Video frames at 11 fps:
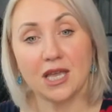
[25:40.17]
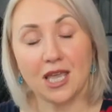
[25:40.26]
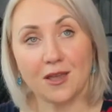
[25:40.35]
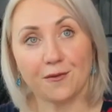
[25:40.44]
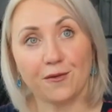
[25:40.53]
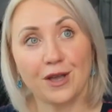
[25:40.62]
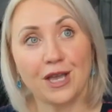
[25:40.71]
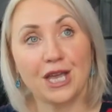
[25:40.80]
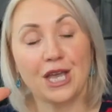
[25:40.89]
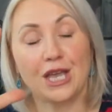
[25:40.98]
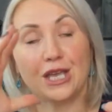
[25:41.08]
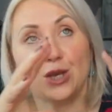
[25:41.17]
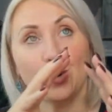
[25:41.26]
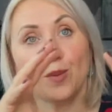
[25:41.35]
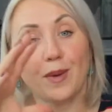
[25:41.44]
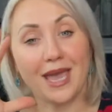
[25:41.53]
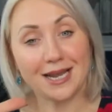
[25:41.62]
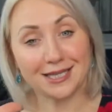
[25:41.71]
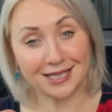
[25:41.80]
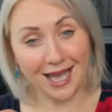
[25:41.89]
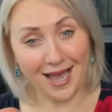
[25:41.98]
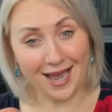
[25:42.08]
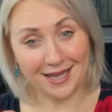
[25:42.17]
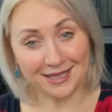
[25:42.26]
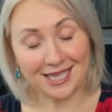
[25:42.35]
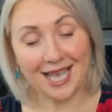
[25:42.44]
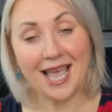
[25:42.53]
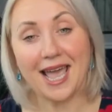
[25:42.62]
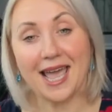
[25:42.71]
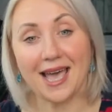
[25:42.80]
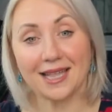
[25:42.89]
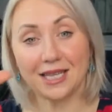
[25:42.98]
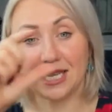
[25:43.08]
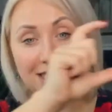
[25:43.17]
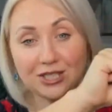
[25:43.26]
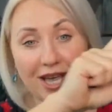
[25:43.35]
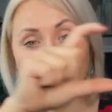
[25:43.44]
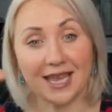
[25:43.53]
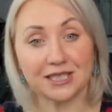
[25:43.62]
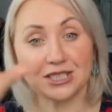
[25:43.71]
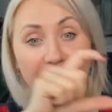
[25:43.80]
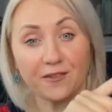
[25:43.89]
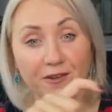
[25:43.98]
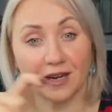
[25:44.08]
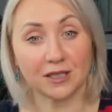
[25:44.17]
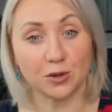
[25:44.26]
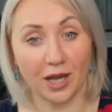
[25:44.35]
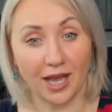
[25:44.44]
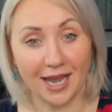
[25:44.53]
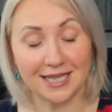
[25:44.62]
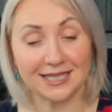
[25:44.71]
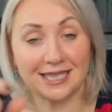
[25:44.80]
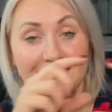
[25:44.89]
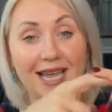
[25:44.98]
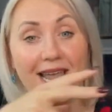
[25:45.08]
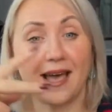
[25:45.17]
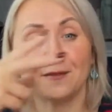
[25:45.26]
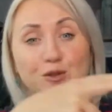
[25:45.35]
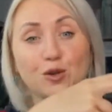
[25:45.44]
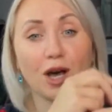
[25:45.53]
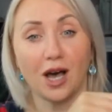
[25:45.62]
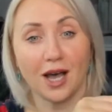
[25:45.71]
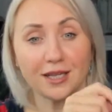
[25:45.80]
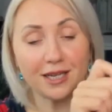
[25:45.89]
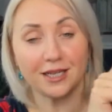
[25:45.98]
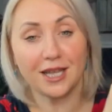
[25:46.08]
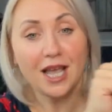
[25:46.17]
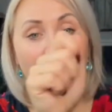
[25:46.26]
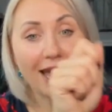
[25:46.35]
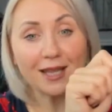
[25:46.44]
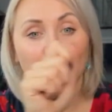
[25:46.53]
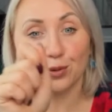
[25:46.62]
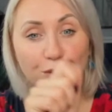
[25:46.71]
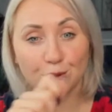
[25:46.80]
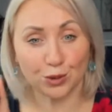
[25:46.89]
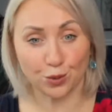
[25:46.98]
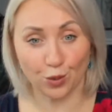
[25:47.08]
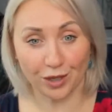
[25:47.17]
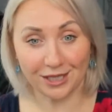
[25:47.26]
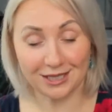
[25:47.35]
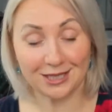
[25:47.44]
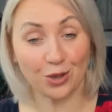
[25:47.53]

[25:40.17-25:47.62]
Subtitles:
if you make signs and it's like a different lines and they have to cut it and put those wordings.